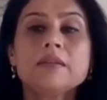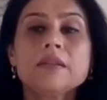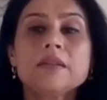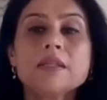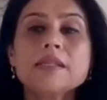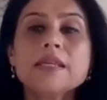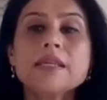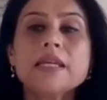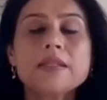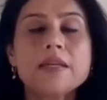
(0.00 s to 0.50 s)
The
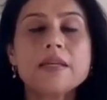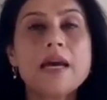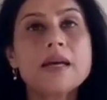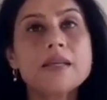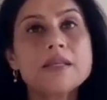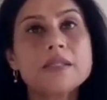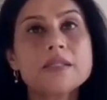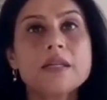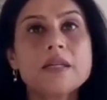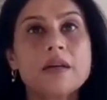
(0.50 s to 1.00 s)
sector has
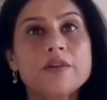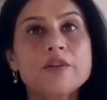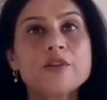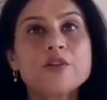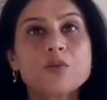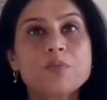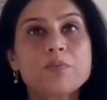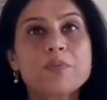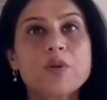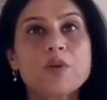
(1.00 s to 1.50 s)
mm-hmm. started
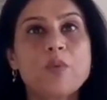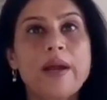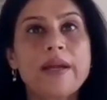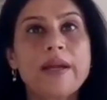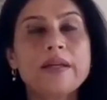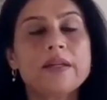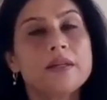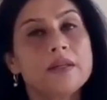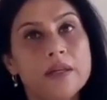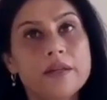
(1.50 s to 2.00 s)
to
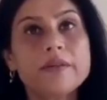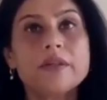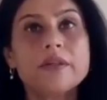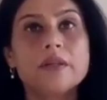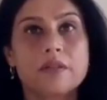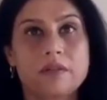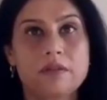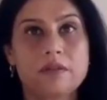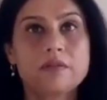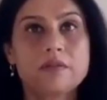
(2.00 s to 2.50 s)
provide a
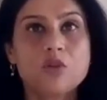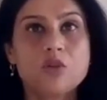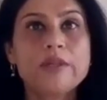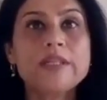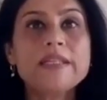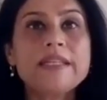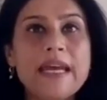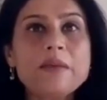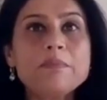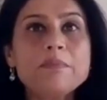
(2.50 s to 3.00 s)
career, so
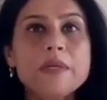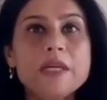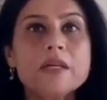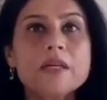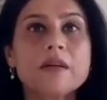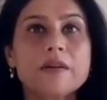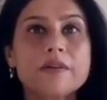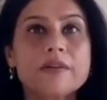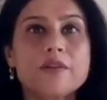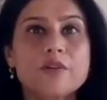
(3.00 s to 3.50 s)
it can be a
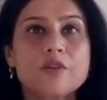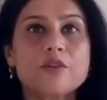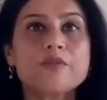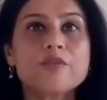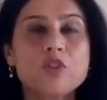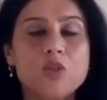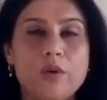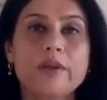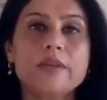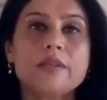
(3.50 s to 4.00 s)
career
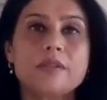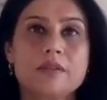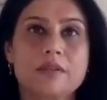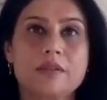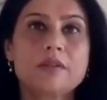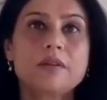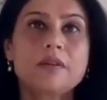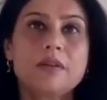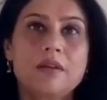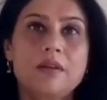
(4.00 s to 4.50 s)
of
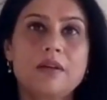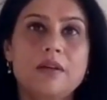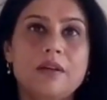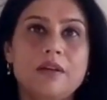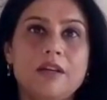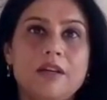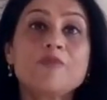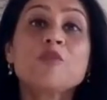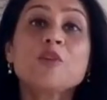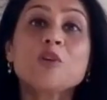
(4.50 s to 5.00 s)
choice uh,
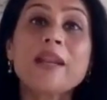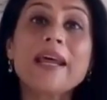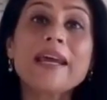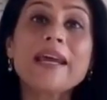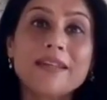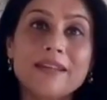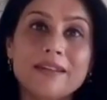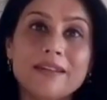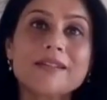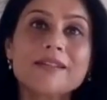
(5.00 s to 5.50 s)
if you
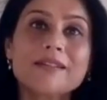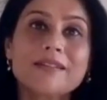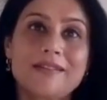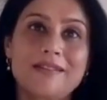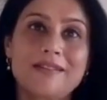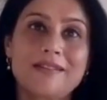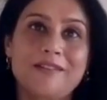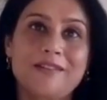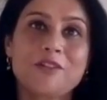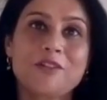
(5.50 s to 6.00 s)
like it
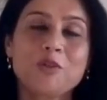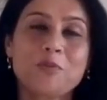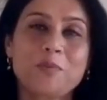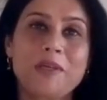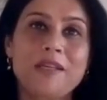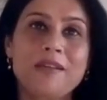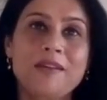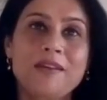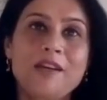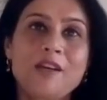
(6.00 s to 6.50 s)
uh, to
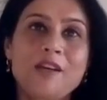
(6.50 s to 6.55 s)
be.